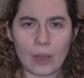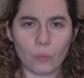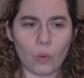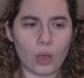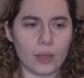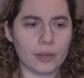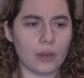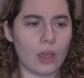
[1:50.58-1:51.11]
that
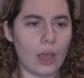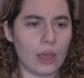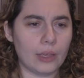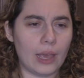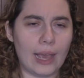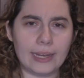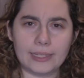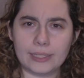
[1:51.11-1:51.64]
one.
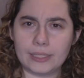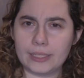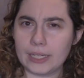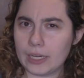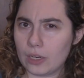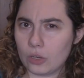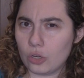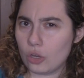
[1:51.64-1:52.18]
I
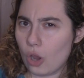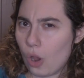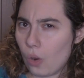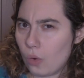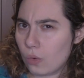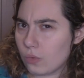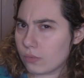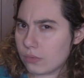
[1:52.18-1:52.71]
didn't
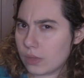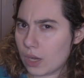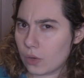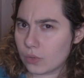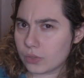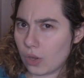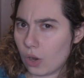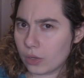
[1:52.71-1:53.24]
know there
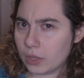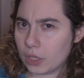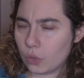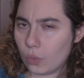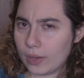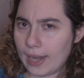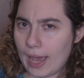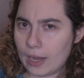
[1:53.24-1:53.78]
was a Harley
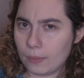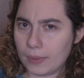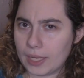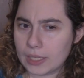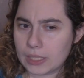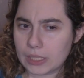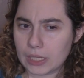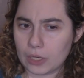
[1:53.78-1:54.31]
Quinn
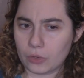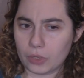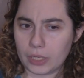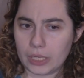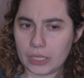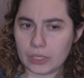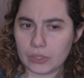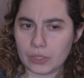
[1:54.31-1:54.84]
animated
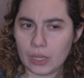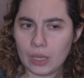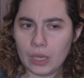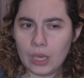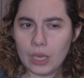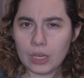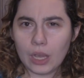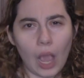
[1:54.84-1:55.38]
series
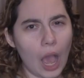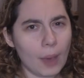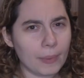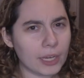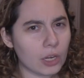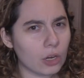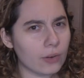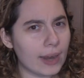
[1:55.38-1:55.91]

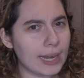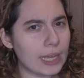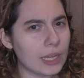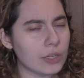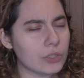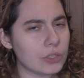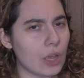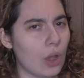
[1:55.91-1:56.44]
comic
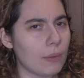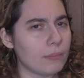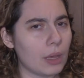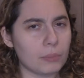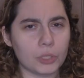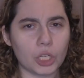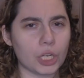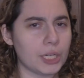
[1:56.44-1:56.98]
already. So
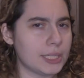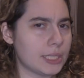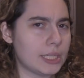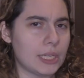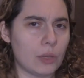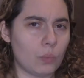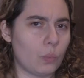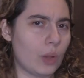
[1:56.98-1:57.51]
I'm curious to
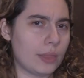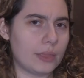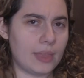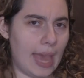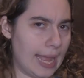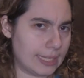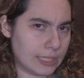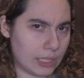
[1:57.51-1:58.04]
see what
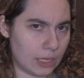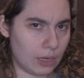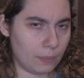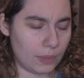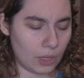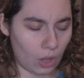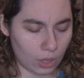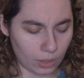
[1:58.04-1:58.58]
that's going to
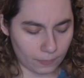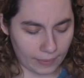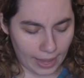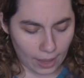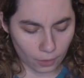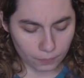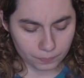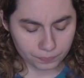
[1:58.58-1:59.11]
be all
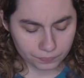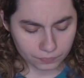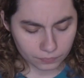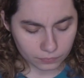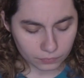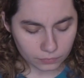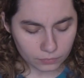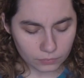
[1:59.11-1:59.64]
about.
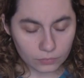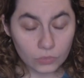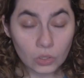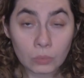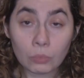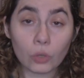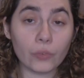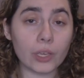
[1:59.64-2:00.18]

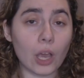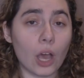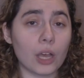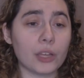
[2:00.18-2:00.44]
Moving